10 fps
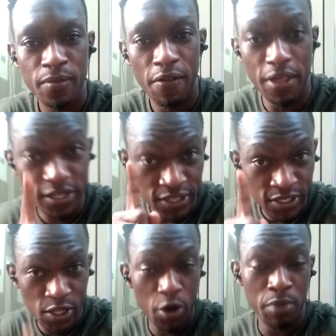that this is
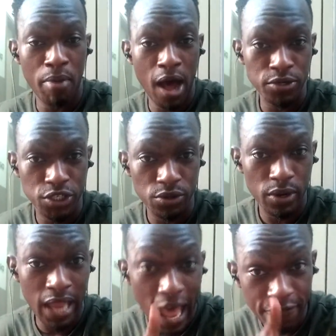not about you.
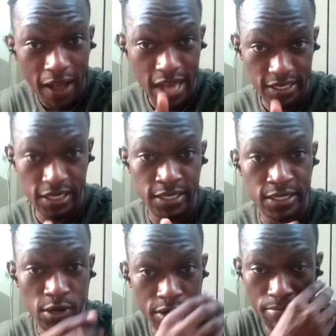Life actually is
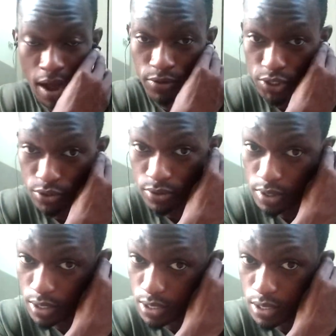not about you.
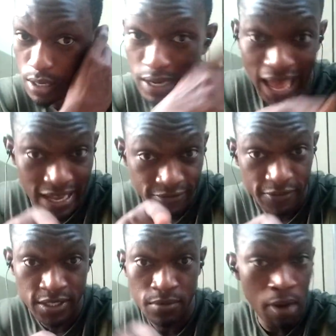Life
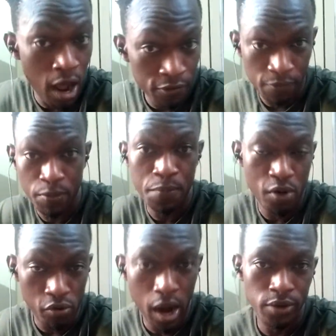is about the people
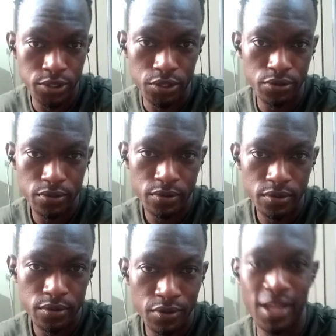around
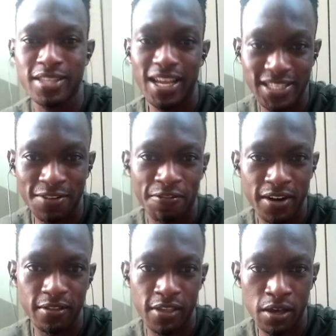you. That's the
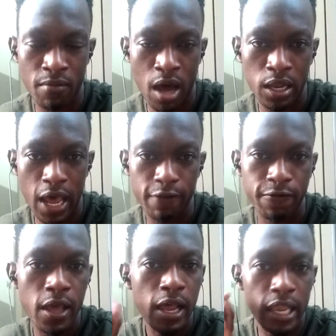funny thing about life.
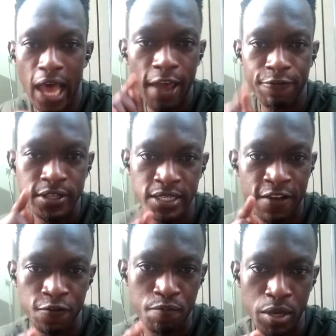Life has
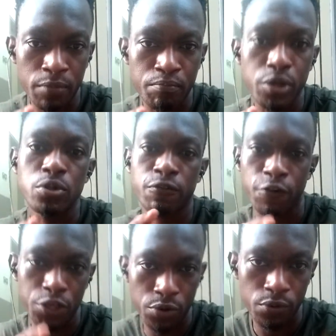never been built for
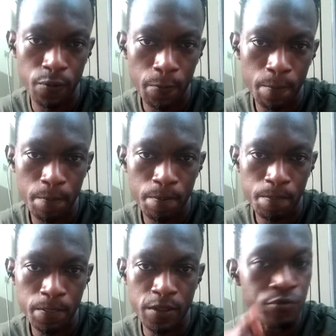you.
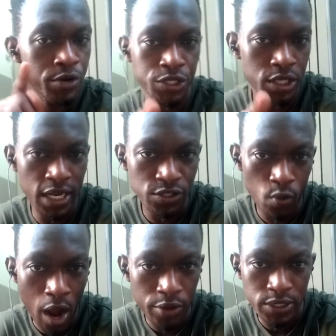The reason as to
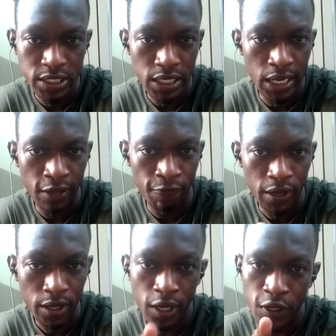why you're still
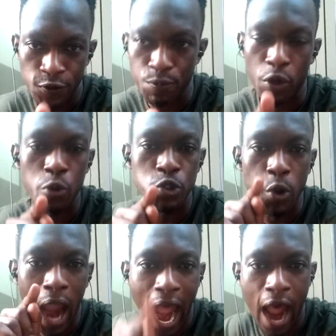living is because you
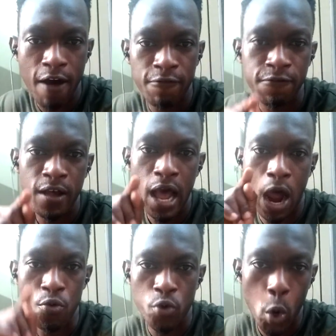have
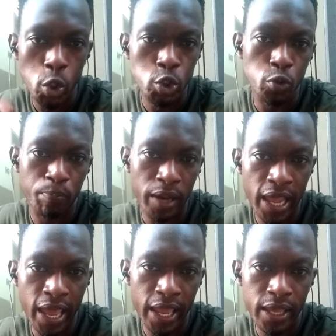a role to
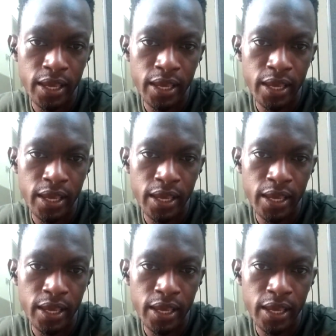play